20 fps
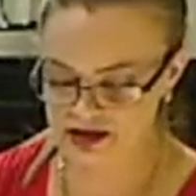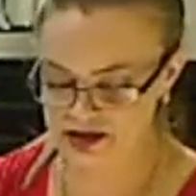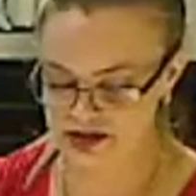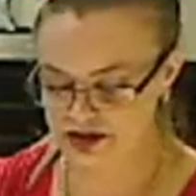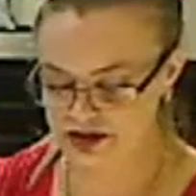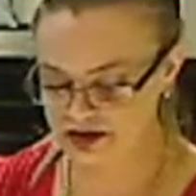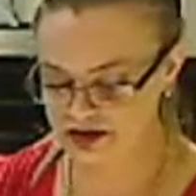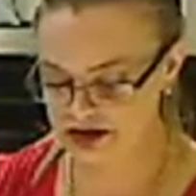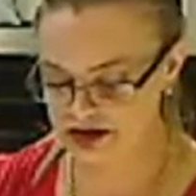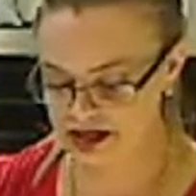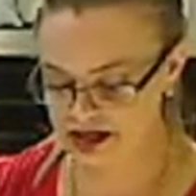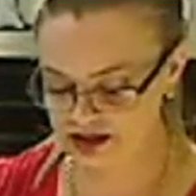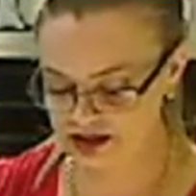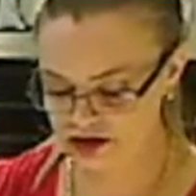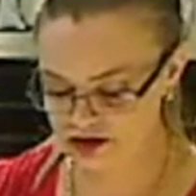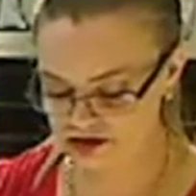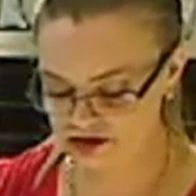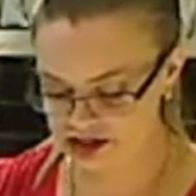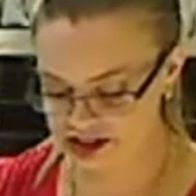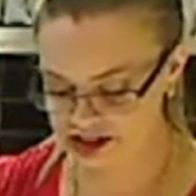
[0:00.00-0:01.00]

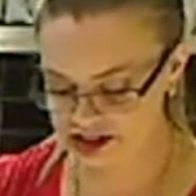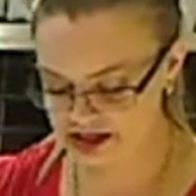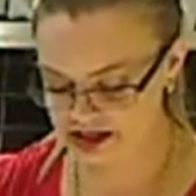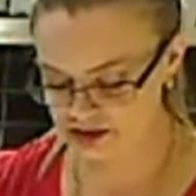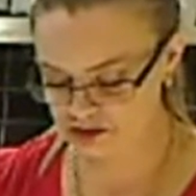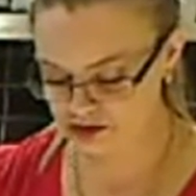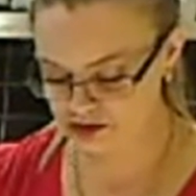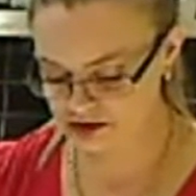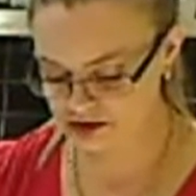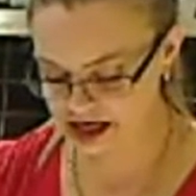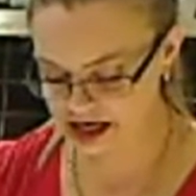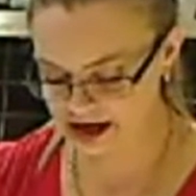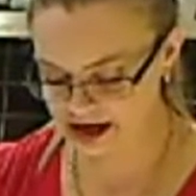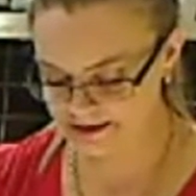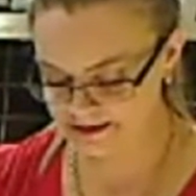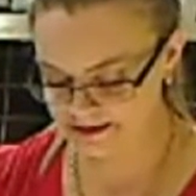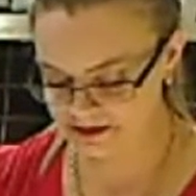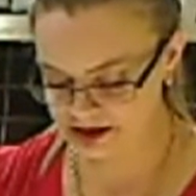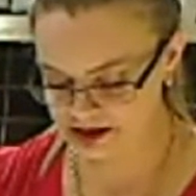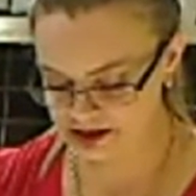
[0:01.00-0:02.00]
Your agenda will
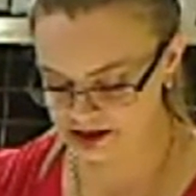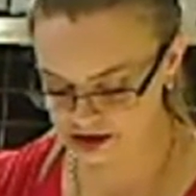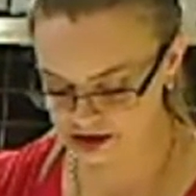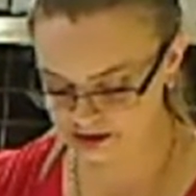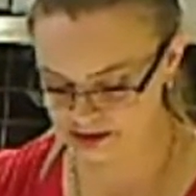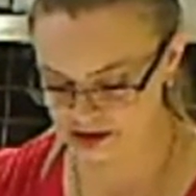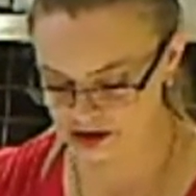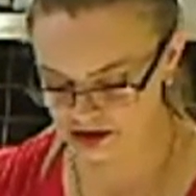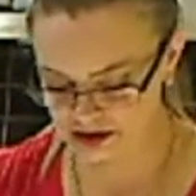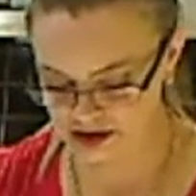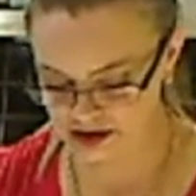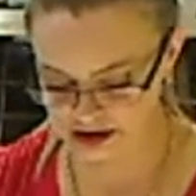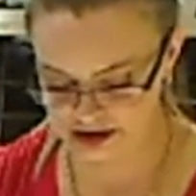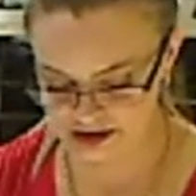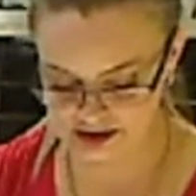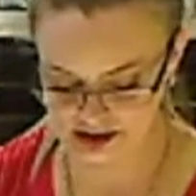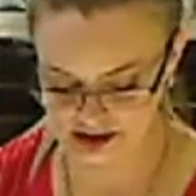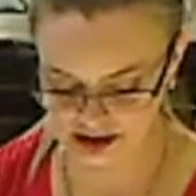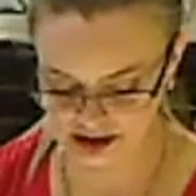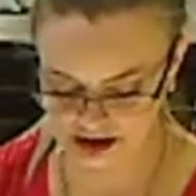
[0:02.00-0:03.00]
come tomorrow.
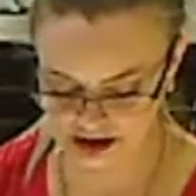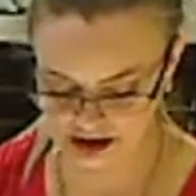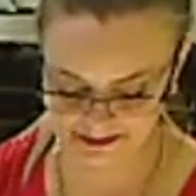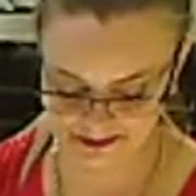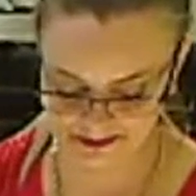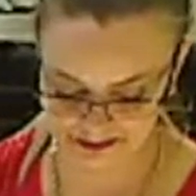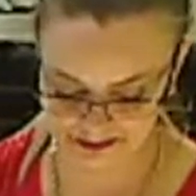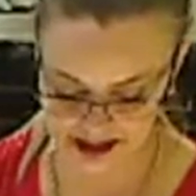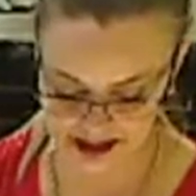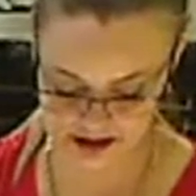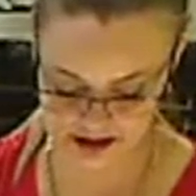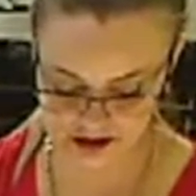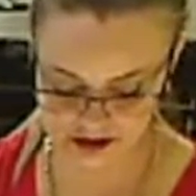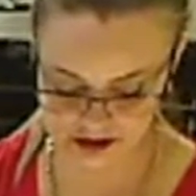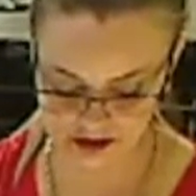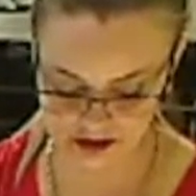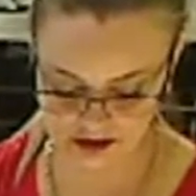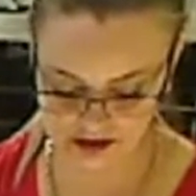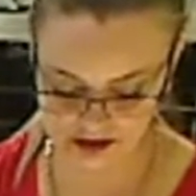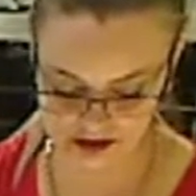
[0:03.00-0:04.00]
So that's
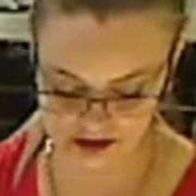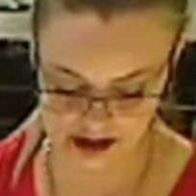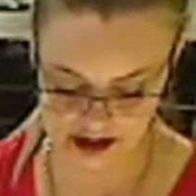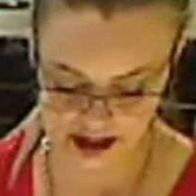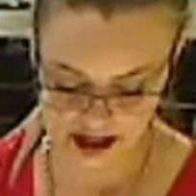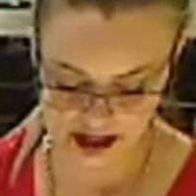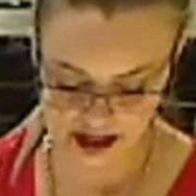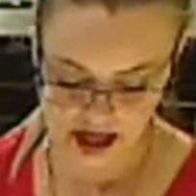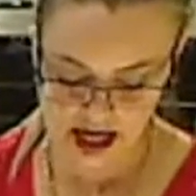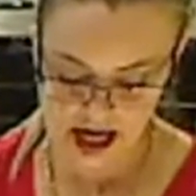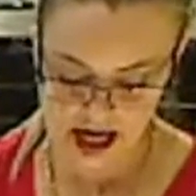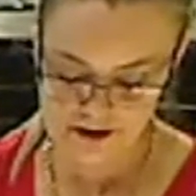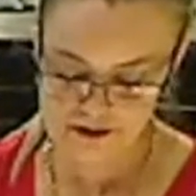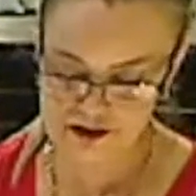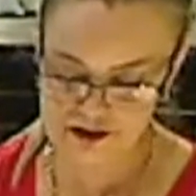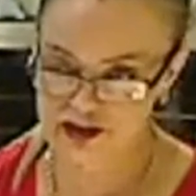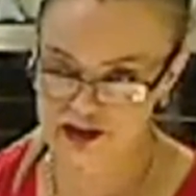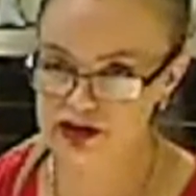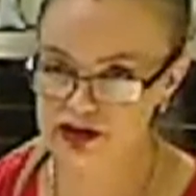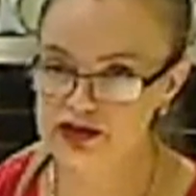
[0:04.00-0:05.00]
all good.
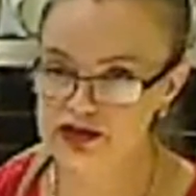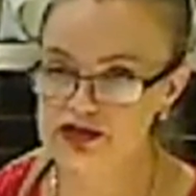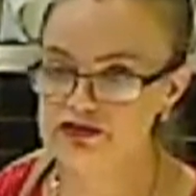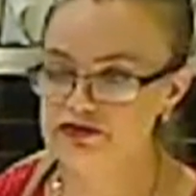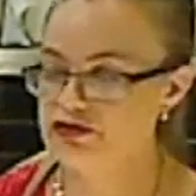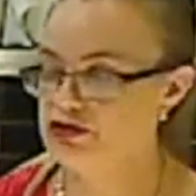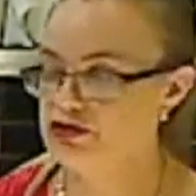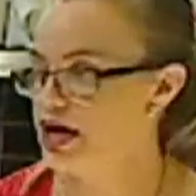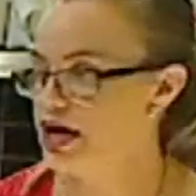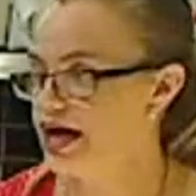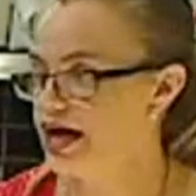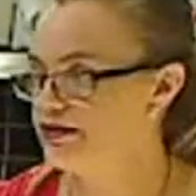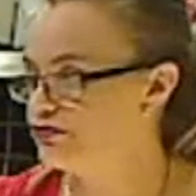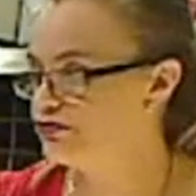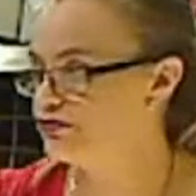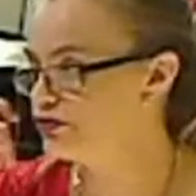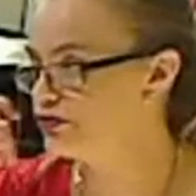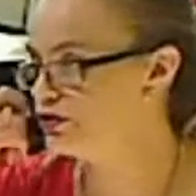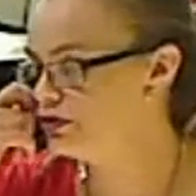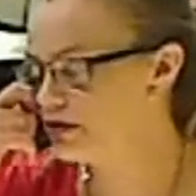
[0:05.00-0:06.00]
For those of you
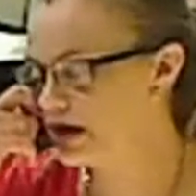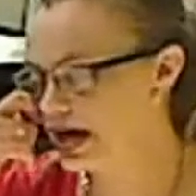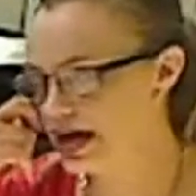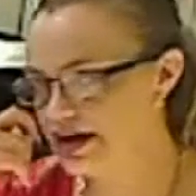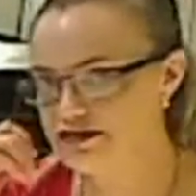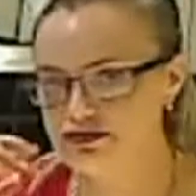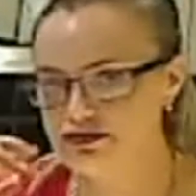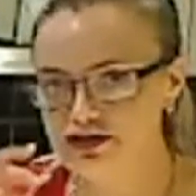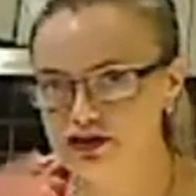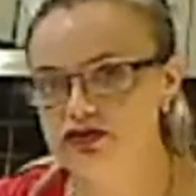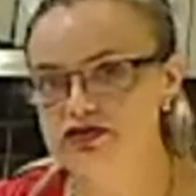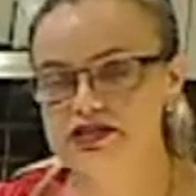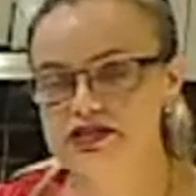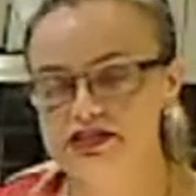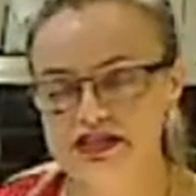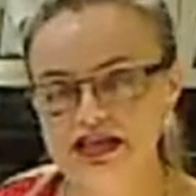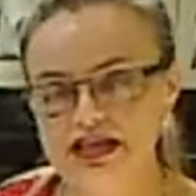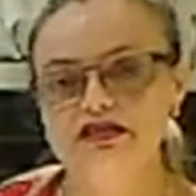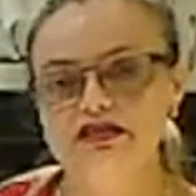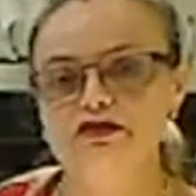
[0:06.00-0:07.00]
who have not
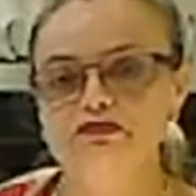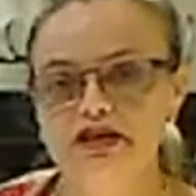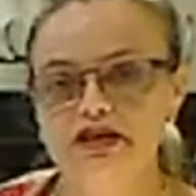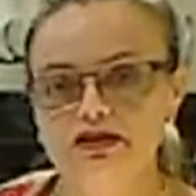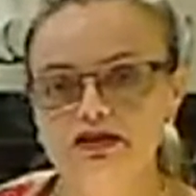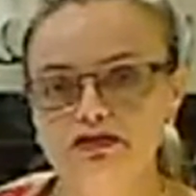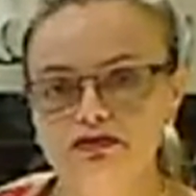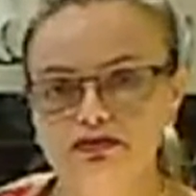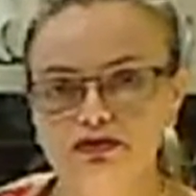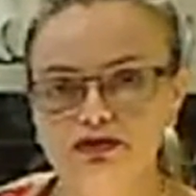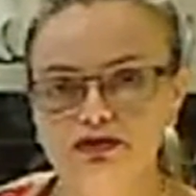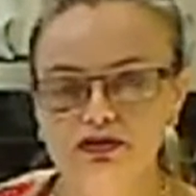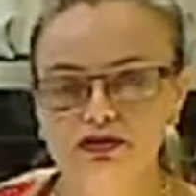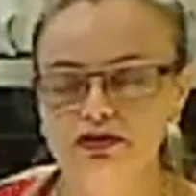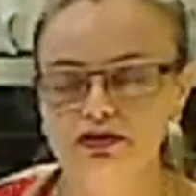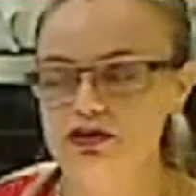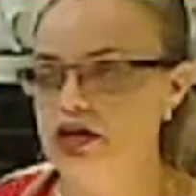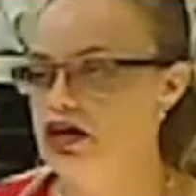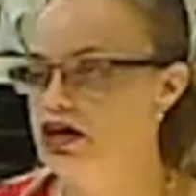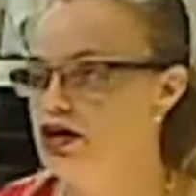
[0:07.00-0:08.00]
sent me
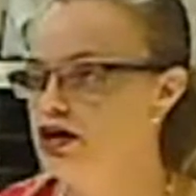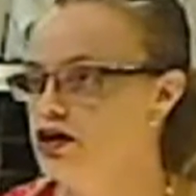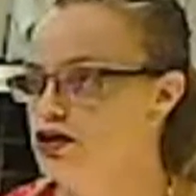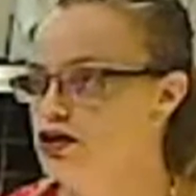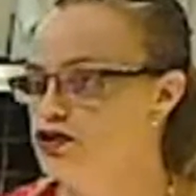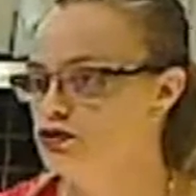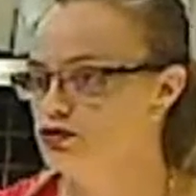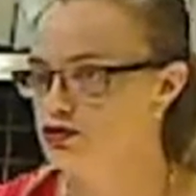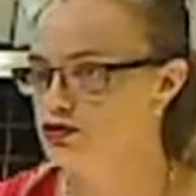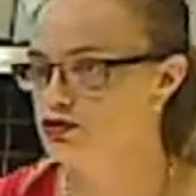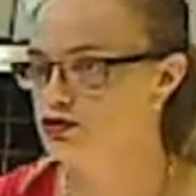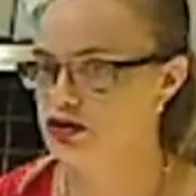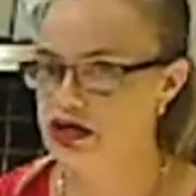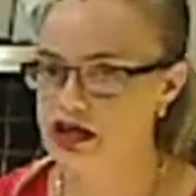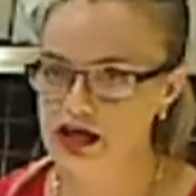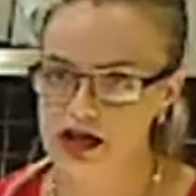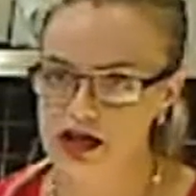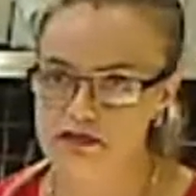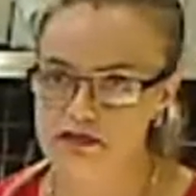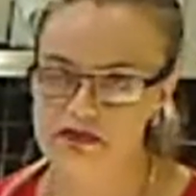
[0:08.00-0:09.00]
through
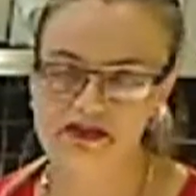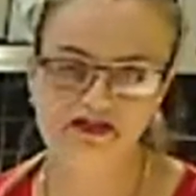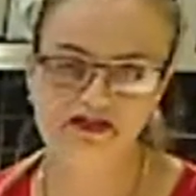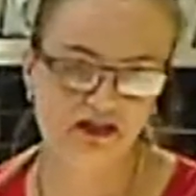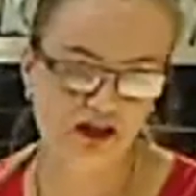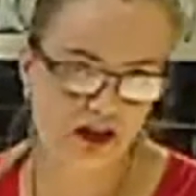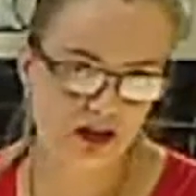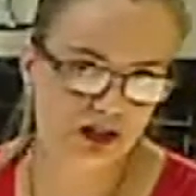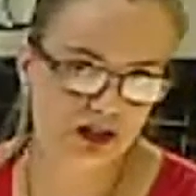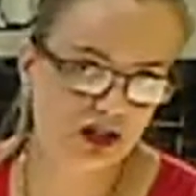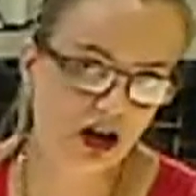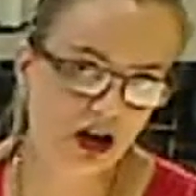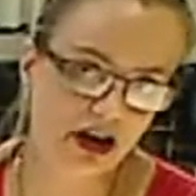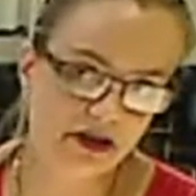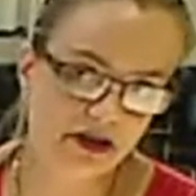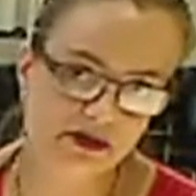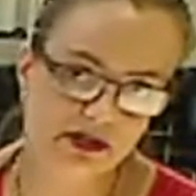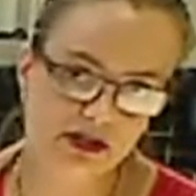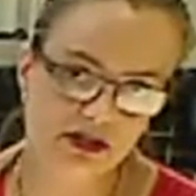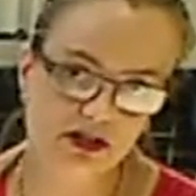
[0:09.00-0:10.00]
your preferred
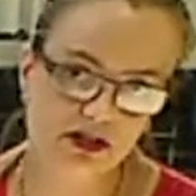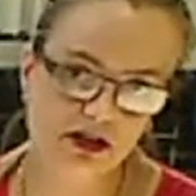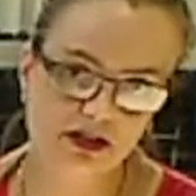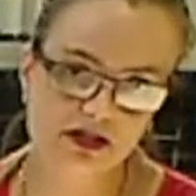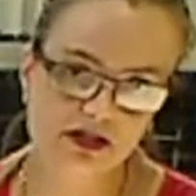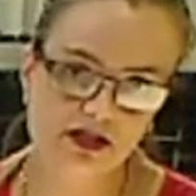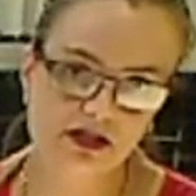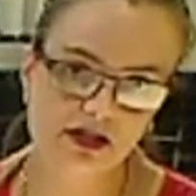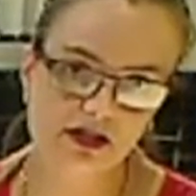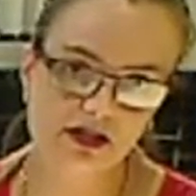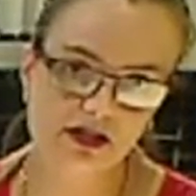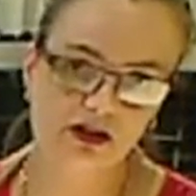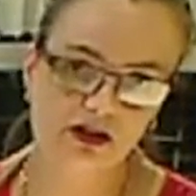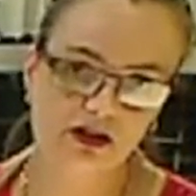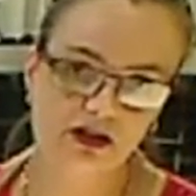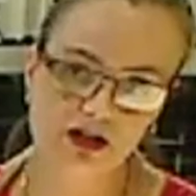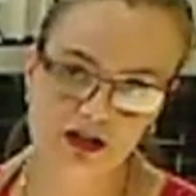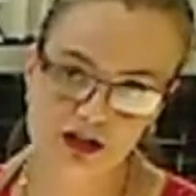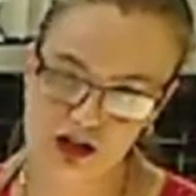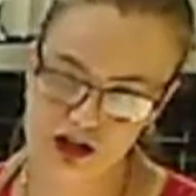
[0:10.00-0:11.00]
time slots
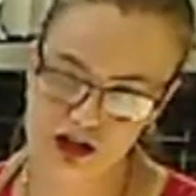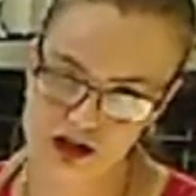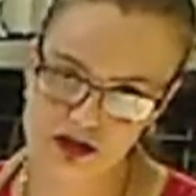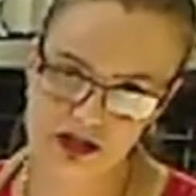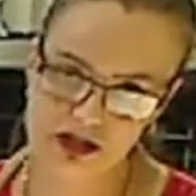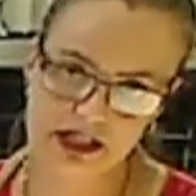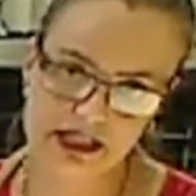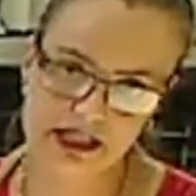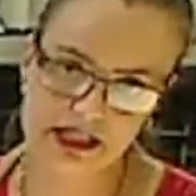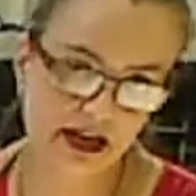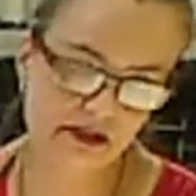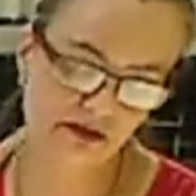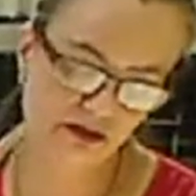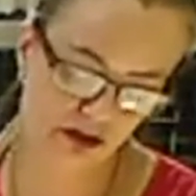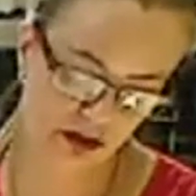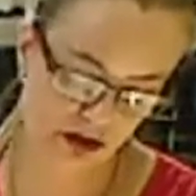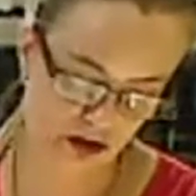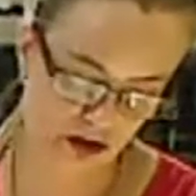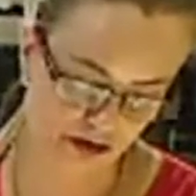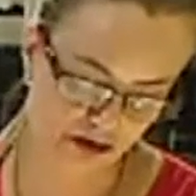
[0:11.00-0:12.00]
on a Tuesday
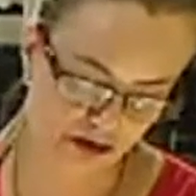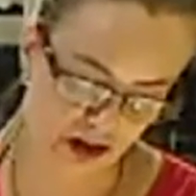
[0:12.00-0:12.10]
for your